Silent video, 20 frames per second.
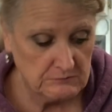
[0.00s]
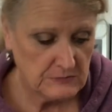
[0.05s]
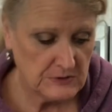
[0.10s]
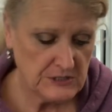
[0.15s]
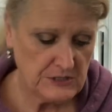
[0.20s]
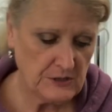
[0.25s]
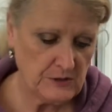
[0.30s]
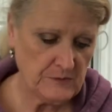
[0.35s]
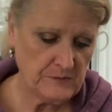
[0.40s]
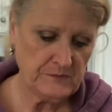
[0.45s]

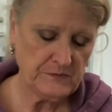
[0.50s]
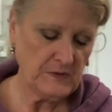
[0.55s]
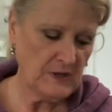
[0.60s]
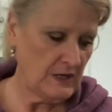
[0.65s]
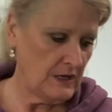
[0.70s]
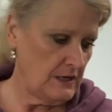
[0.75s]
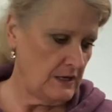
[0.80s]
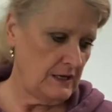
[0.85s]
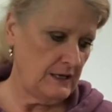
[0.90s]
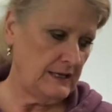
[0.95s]
So
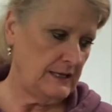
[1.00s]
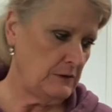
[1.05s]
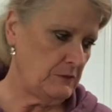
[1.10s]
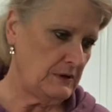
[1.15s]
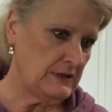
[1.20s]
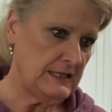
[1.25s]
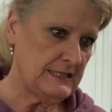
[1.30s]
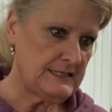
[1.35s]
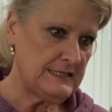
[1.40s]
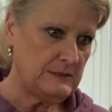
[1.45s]

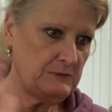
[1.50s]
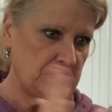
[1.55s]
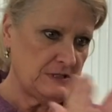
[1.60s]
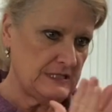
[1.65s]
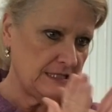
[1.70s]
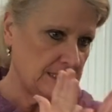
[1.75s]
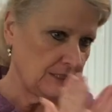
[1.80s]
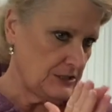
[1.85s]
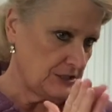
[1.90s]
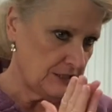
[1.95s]
anyway, let's see what
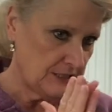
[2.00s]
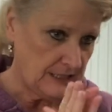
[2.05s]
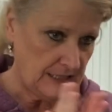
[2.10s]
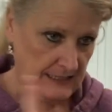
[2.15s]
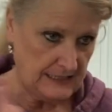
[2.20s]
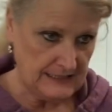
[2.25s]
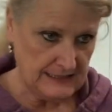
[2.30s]
this looks like